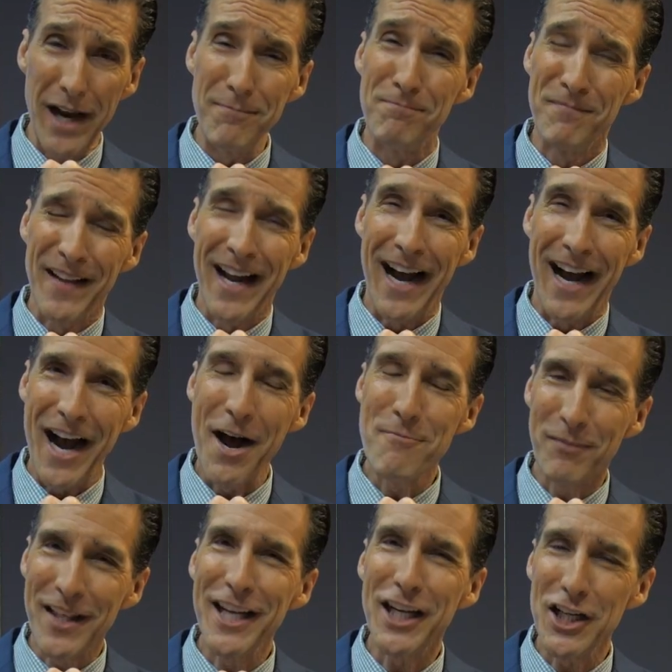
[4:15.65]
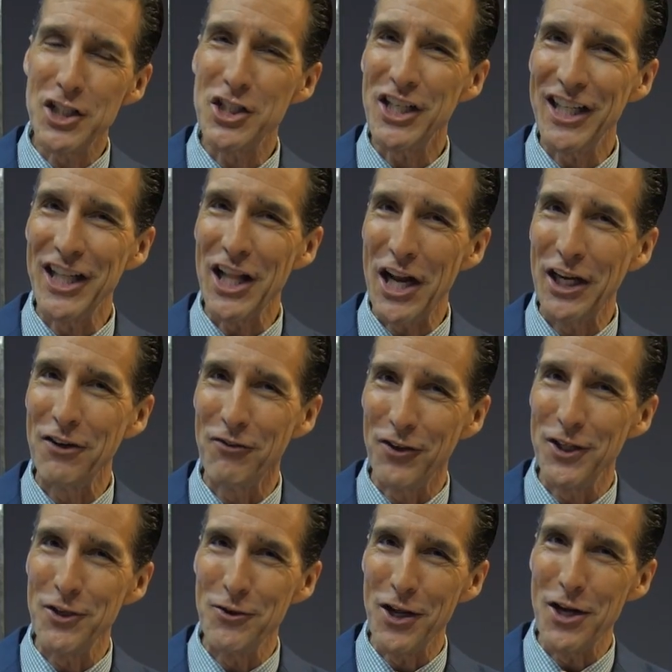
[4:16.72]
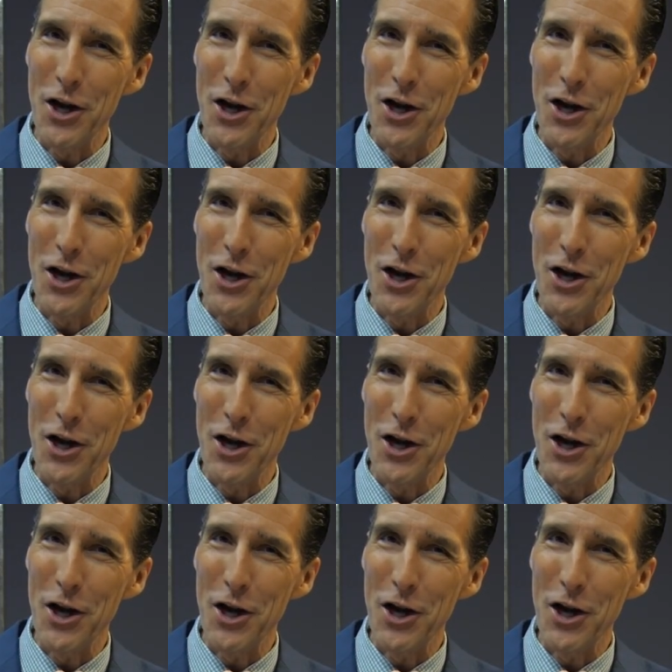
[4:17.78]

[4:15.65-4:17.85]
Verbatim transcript: And I'm thinking she'd like for you